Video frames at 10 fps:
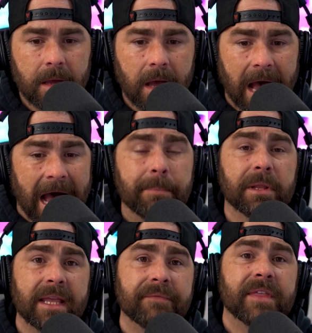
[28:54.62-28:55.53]
I
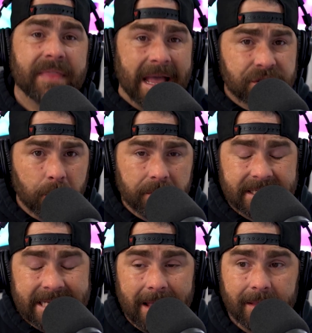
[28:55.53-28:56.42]
believe that that's where the
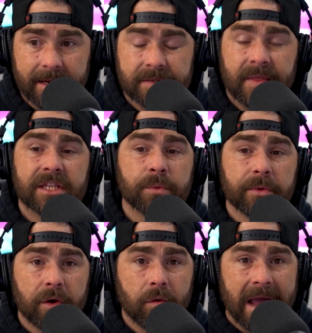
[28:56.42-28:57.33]
talent is. That's where
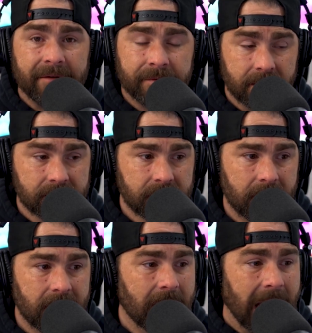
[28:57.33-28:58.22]
the craft is.
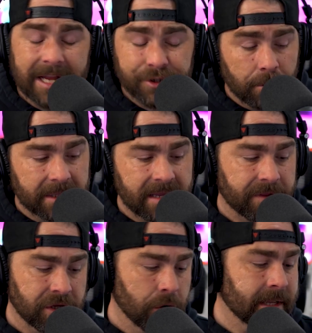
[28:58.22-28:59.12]
I don't believe
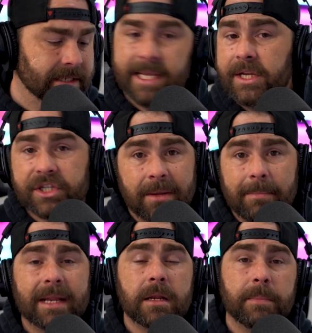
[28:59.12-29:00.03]
that you can teach
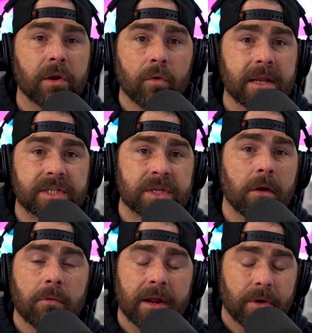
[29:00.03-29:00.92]
somebody to be a great
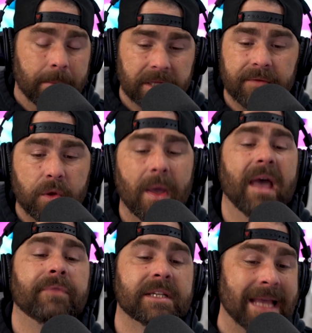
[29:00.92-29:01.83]
songwriter. I believe you
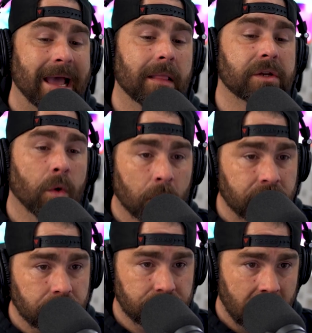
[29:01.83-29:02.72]
have the talent or
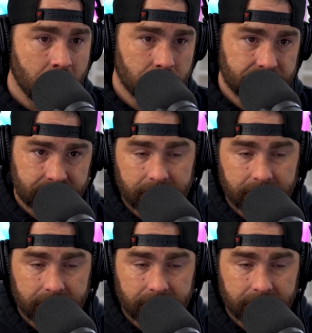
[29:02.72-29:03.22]
you don't.